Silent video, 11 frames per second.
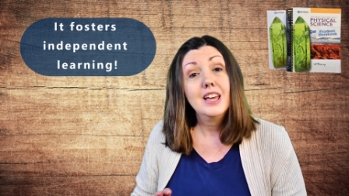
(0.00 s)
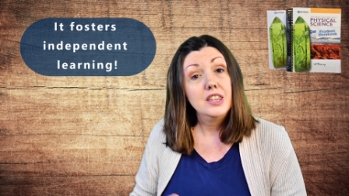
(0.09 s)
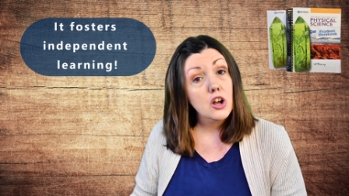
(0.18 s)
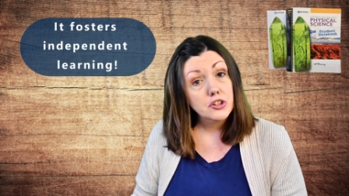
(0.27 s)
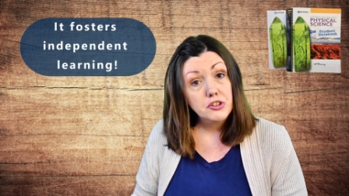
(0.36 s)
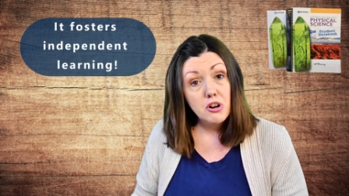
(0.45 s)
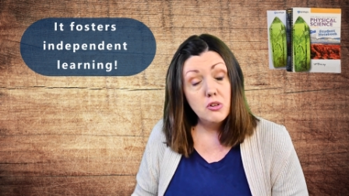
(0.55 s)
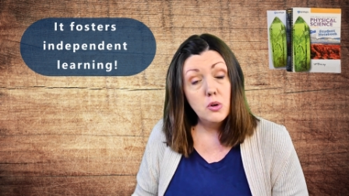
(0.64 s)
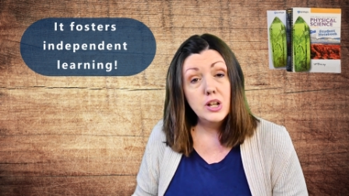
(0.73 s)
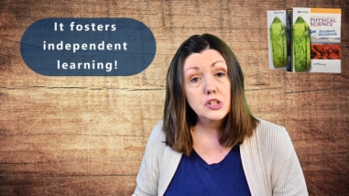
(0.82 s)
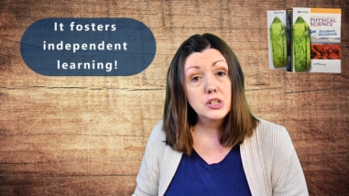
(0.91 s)
The on your own
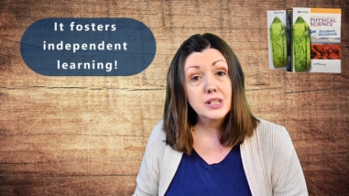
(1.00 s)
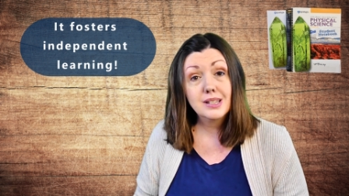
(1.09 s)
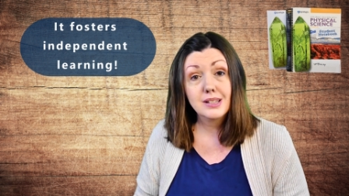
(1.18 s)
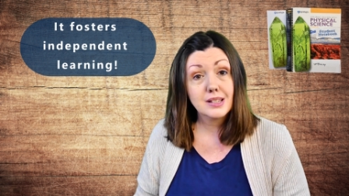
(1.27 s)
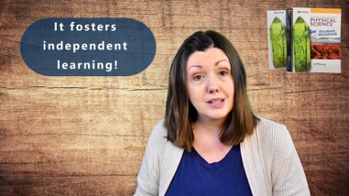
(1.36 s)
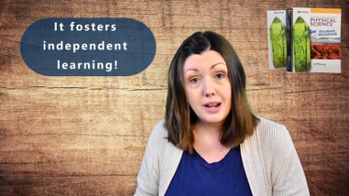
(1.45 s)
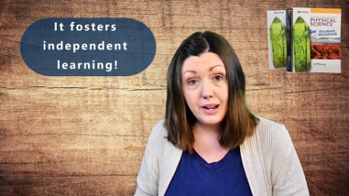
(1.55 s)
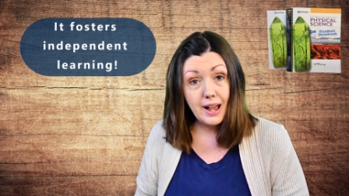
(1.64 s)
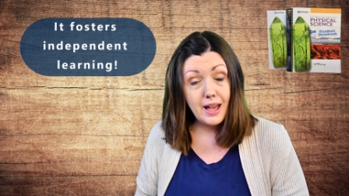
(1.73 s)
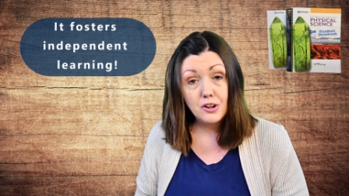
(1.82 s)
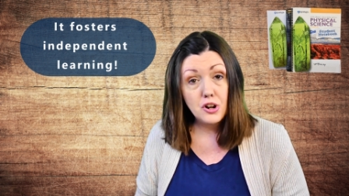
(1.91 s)
questions and the study
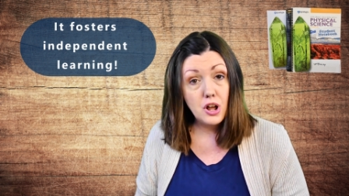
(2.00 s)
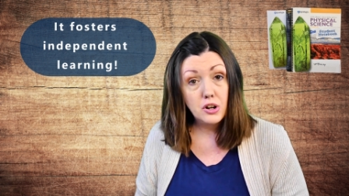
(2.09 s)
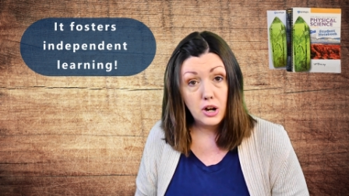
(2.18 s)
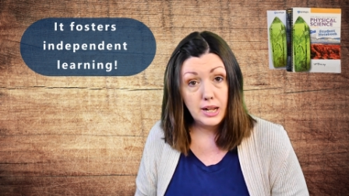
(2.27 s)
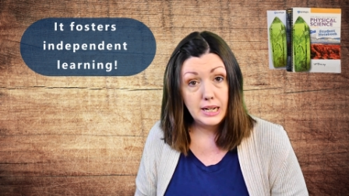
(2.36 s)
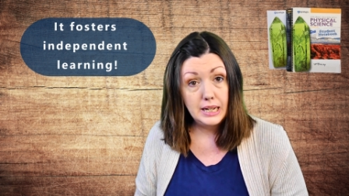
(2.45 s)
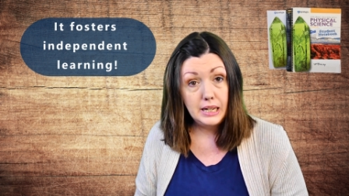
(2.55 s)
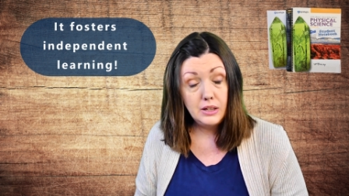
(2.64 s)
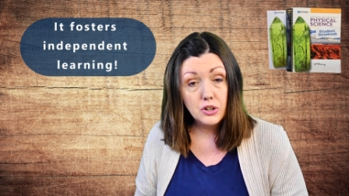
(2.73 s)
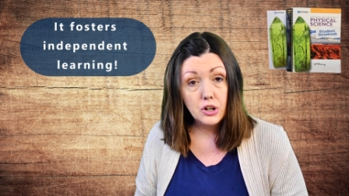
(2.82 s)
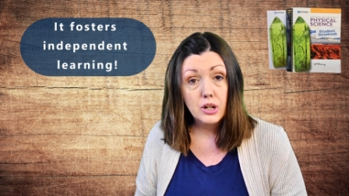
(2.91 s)
guide are not graded
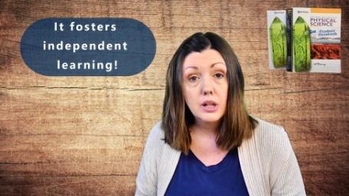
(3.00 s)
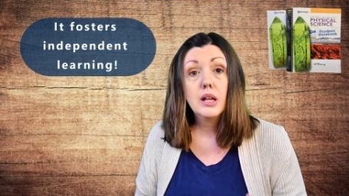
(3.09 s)
either.